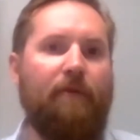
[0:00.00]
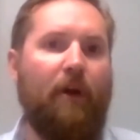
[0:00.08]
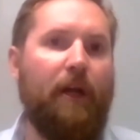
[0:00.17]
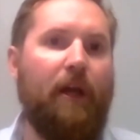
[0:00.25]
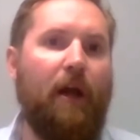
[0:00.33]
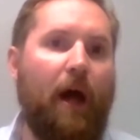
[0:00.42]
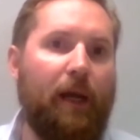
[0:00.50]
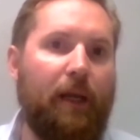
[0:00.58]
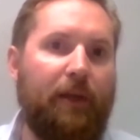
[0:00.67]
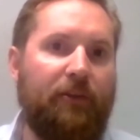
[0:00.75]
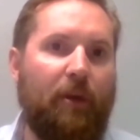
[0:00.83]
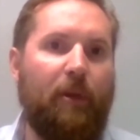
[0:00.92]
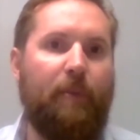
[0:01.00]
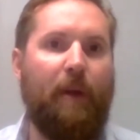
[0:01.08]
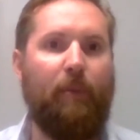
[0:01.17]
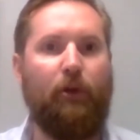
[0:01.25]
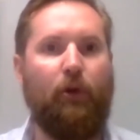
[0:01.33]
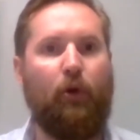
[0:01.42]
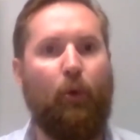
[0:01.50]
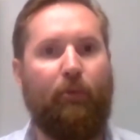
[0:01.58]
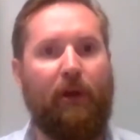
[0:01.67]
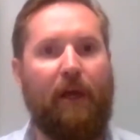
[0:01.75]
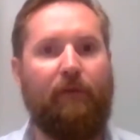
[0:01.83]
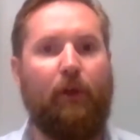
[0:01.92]
very kindly, some of the people at your
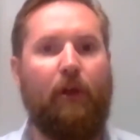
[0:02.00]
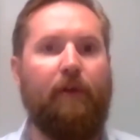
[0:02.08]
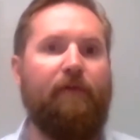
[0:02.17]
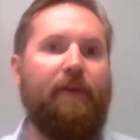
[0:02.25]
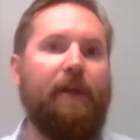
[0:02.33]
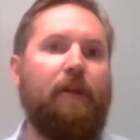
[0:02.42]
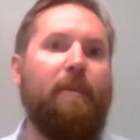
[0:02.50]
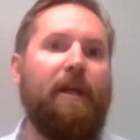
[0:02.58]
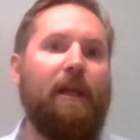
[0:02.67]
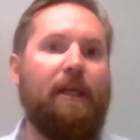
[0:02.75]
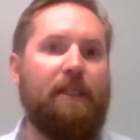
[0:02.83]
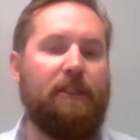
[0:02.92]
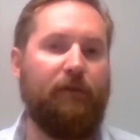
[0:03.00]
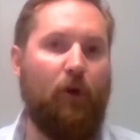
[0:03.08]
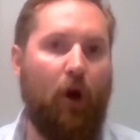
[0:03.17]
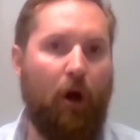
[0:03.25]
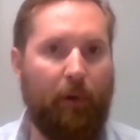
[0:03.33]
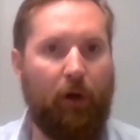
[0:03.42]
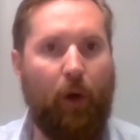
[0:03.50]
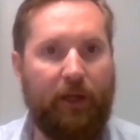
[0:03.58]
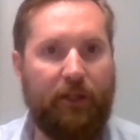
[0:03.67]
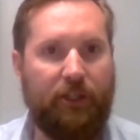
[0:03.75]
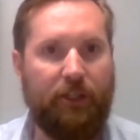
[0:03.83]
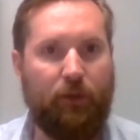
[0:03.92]
corporate level have fielded me a list of common
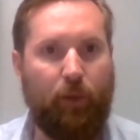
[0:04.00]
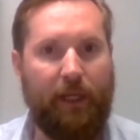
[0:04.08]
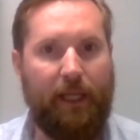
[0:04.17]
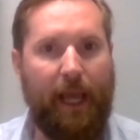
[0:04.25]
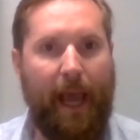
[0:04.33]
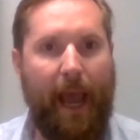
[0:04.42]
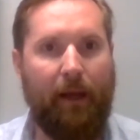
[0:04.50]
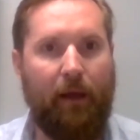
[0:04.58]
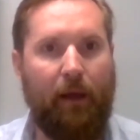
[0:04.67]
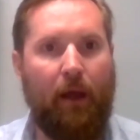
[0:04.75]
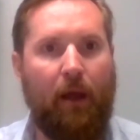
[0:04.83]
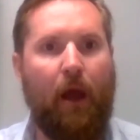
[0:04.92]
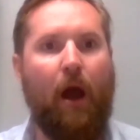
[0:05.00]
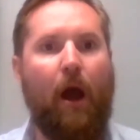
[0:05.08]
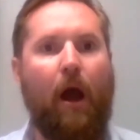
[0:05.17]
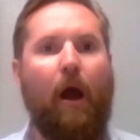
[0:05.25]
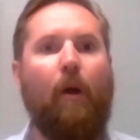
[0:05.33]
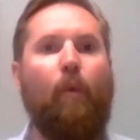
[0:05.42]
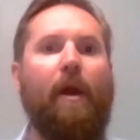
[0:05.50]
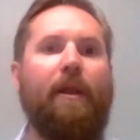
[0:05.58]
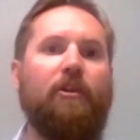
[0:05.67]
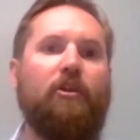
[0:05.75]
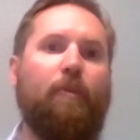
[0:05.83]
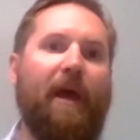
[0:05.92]
questions we get when
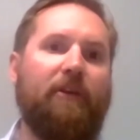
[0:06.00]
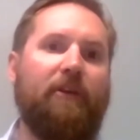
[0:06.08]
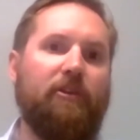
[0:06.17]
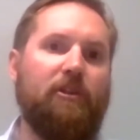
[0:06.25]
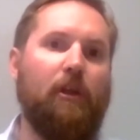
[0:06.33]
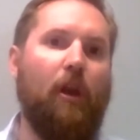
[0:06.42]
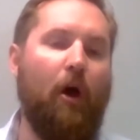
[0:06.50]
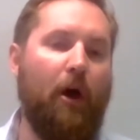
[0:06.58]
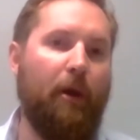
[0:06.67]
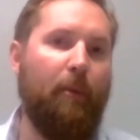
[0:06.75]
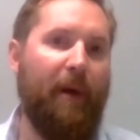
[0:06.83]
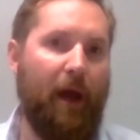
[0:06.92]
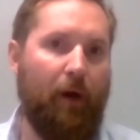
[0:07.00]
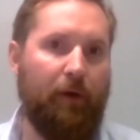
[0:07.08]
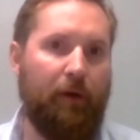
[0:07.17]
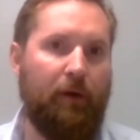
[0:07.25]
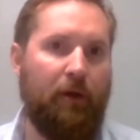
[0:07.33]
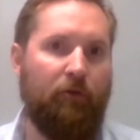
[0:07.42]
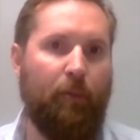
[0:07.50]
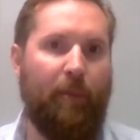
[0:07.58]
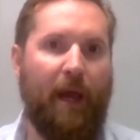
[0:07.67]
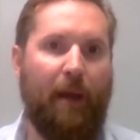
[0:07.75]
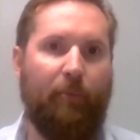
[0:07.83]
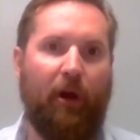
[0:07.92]
inspectors learn about
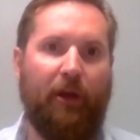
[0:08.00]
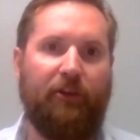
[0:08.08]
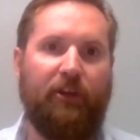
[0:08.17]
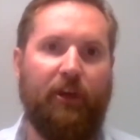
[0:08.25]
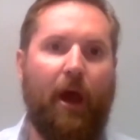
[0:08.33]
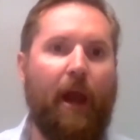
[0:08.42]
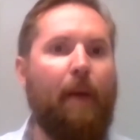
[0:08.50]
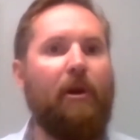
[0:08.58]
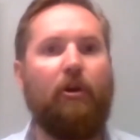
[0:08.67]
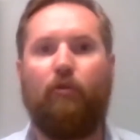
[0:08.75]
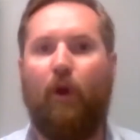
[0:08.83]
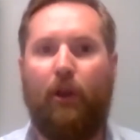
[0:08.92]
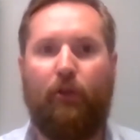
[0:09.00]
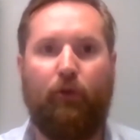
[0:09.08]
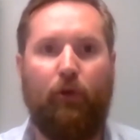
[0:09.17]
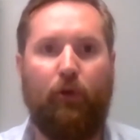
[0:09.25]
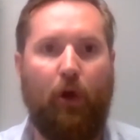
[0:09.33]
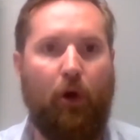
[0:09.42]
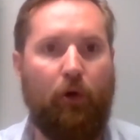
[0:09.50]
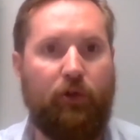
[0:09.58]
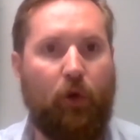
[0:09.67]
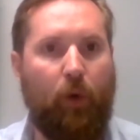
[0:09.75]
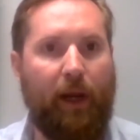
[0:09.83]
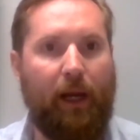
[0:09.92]
Repair Pricer. And I'm going to run through
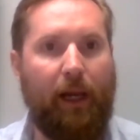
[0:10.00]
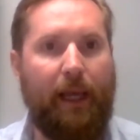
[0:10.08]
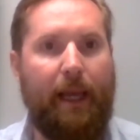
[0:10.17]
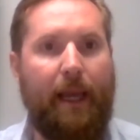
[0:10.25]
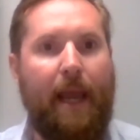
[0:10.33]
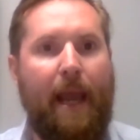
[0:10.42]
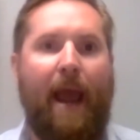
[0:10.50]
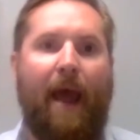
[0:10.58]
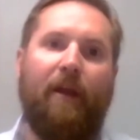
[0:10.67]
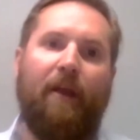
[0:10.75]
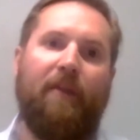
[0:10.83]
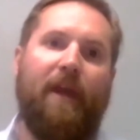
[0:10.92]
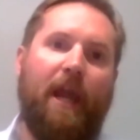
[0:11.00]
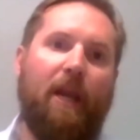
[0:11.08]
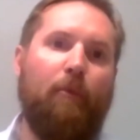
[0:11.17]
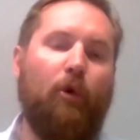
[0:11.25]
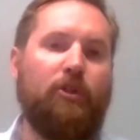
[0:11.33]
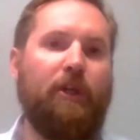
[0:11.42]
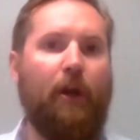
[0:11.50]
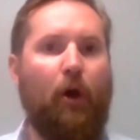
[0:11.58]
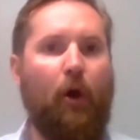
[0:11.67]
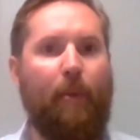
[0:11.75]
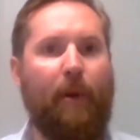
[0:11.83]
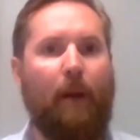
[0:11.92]
those quickly. And then at the end, I'm also going to
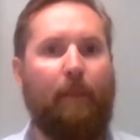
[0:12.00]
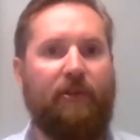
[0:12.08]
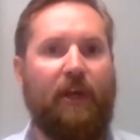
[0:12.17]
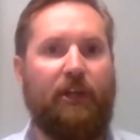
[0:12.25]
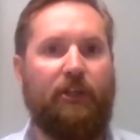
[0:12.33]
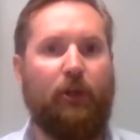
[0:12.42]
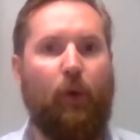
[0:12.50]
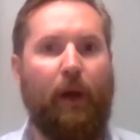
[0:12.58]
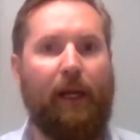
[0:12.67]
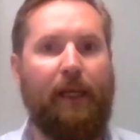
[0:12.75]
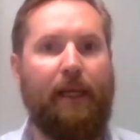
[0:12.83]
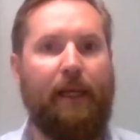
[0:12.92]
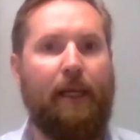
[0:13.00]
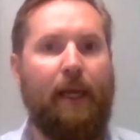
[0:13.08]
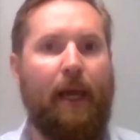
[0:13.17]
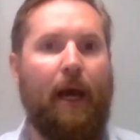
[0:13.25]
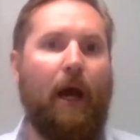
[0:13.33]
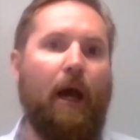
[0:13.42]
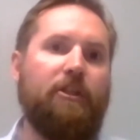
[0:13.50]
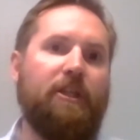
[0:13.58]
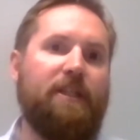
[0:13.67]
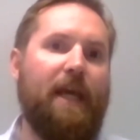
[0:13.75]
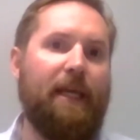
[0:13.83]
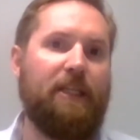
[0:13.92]
open up a session quickly
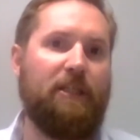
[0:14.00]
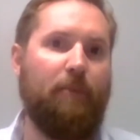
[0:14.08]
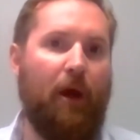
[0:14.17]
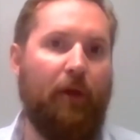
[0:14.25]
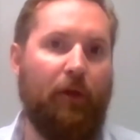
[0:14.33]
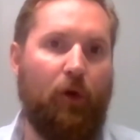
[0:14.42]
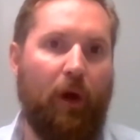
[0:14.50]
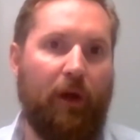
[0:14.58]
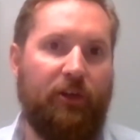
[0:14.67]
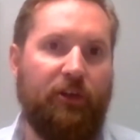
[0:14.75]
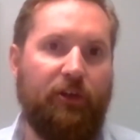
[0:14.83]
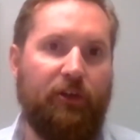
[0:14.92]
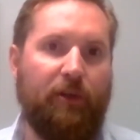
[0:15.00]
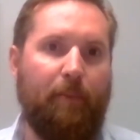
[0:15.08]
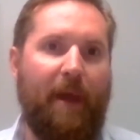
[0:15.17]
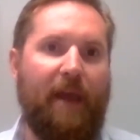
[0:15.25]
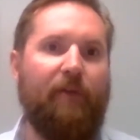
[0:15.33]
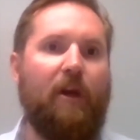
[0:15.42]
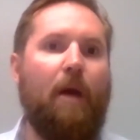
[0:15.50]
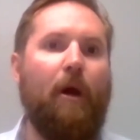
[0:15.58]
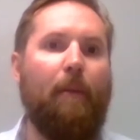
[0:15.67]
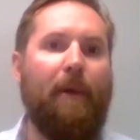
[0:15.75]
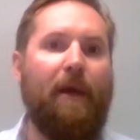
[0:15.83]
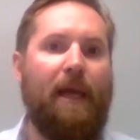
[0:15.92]
to take some other questions that may have come
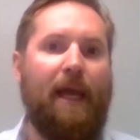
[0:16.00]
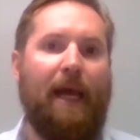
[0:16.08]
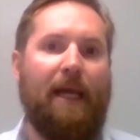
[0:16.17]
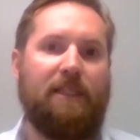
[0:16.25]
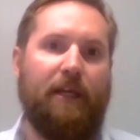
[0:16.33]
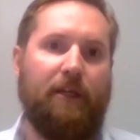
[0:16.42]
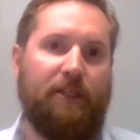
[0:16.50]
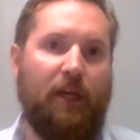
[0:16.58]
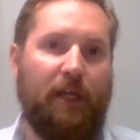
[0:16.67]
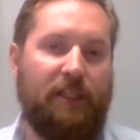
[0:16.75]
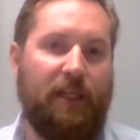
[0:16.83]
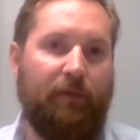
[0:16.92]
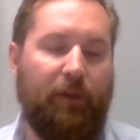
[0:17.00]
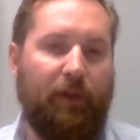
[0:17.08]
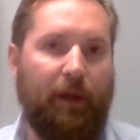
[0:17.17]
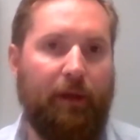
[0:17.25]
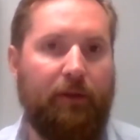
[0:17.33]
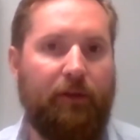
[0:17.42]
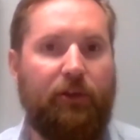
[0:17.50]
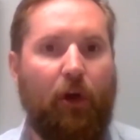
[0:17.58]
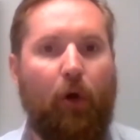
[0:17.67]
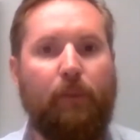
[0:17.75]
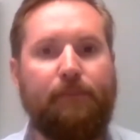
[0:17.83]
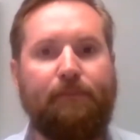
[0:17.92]
up as I discuss everything.
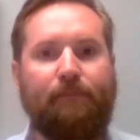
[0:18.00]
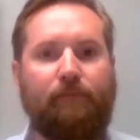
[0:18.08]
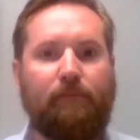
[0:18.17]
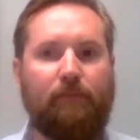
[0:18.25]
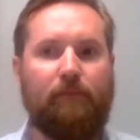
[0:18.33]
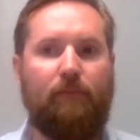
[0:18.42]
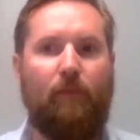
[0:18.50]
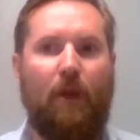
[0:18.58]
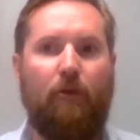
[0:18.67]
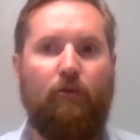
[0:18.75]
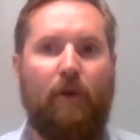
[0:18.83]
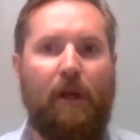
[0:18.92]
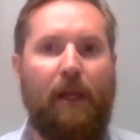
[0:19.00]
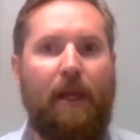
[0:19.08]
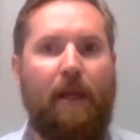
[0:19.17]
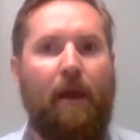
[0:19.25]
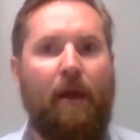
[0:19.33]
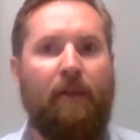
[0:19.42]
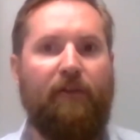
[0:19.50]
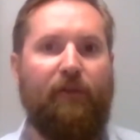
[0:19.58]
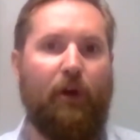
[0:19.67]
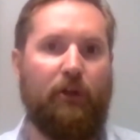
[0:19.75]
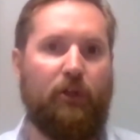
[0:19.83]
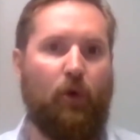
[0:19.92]
So really, the
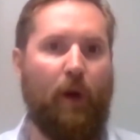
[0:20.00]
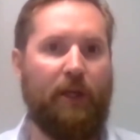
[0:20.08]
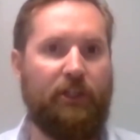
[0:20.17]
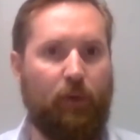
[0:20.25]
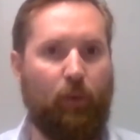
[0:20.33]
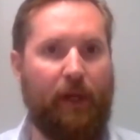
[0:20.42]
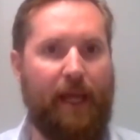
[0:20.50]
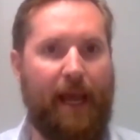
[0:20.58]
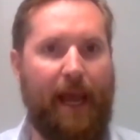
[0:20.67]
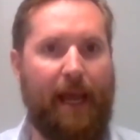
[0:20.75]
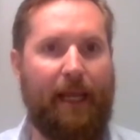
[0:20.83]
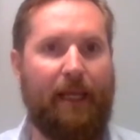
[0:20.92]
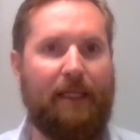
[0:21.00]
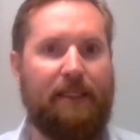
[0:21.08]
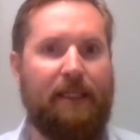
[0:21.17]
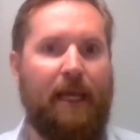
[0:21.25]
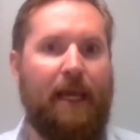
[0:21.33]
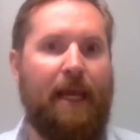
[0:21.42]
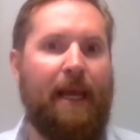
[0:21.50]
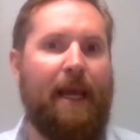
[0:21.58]
first question we get is,